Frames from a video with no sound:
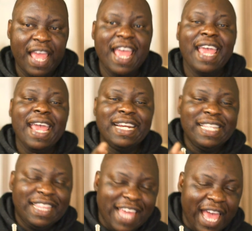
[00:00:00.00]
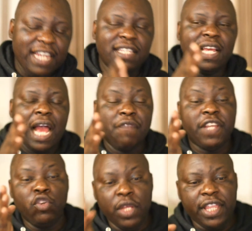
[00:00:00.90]
and then, after
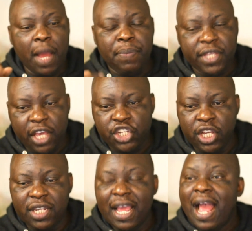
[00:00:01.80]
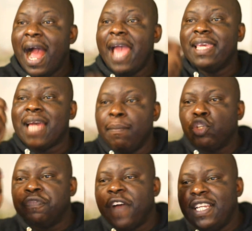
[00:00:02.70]
doing the application, I come to
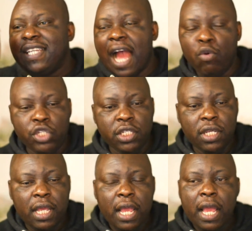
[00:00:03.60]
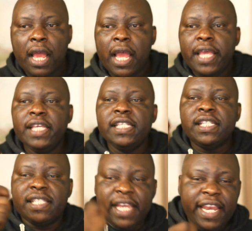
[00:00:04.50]
find out
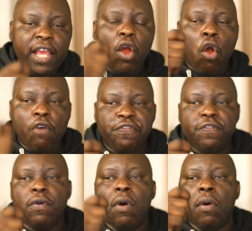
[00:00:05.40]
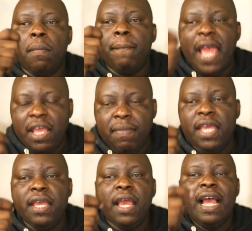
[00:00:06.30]
instead of maybe
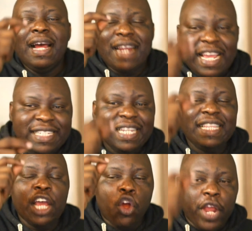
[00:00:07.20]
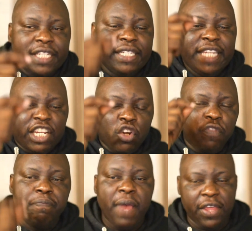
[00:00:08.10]
writing the correct date of
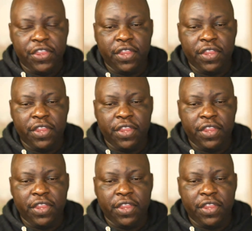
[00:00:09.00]
birth,